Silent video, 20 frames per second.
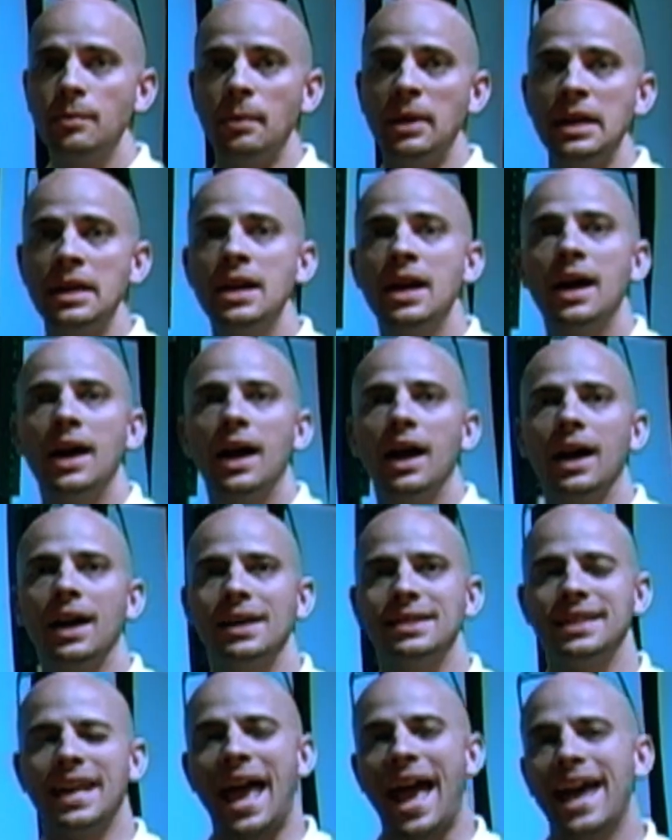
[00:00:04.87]
me
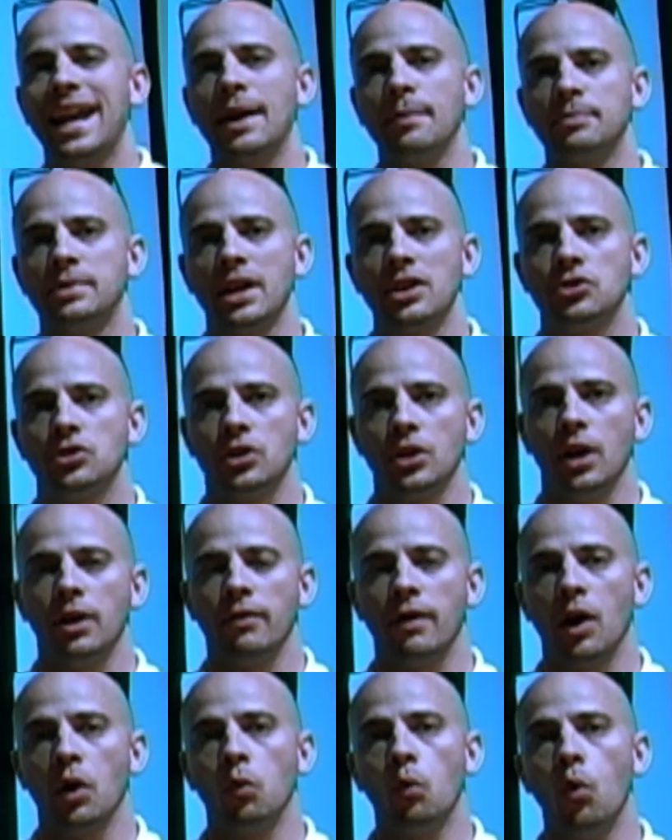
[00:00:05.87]
is an adaptation
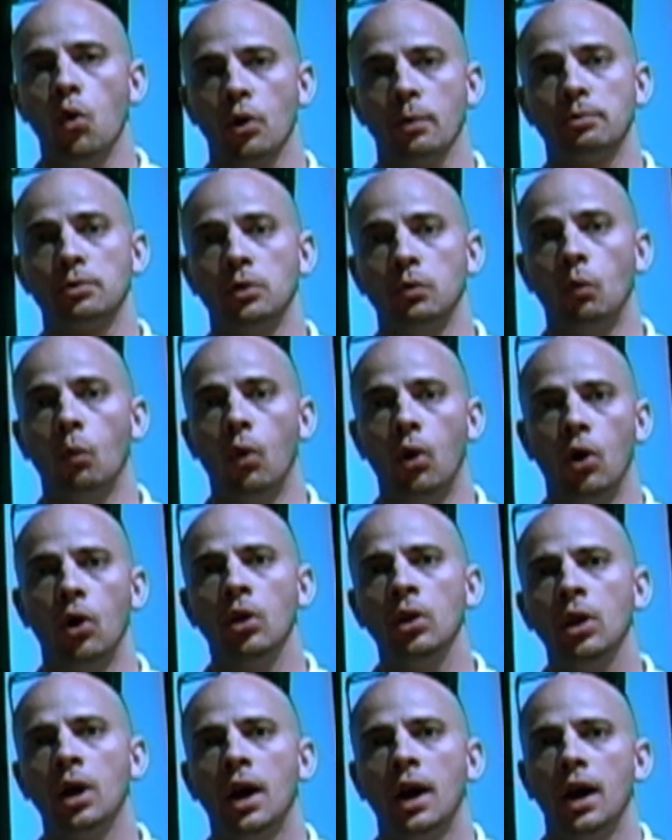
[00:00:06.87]
of our warped
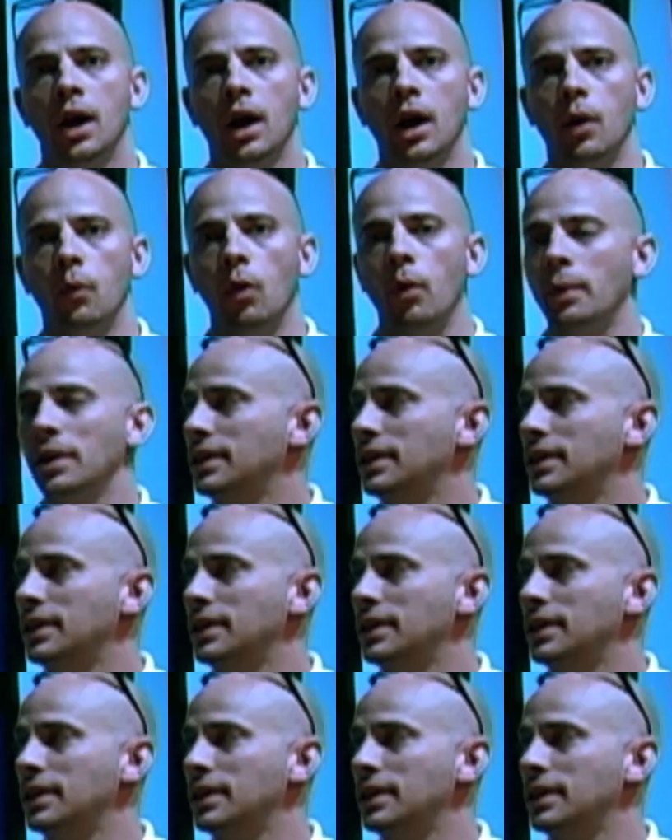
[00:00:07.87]
wall. What we